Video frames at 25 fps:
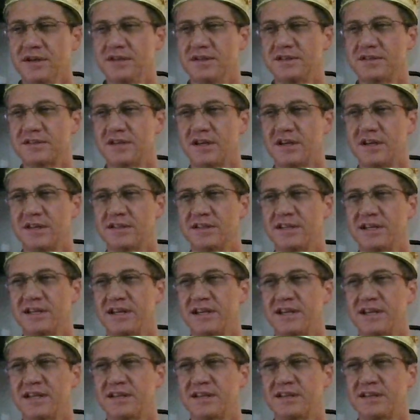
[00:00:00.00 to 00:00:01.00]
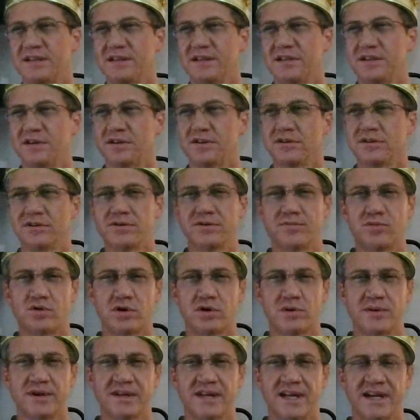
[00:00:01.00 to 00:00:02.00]
is kind of like, you know, a little
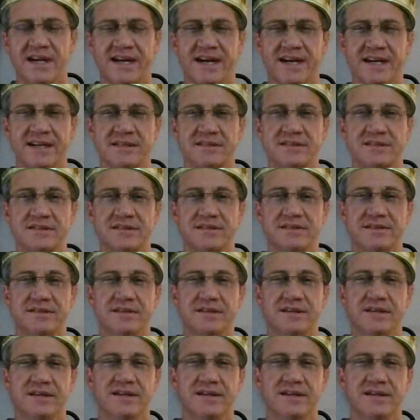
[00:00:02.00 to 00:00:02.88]
more relaxed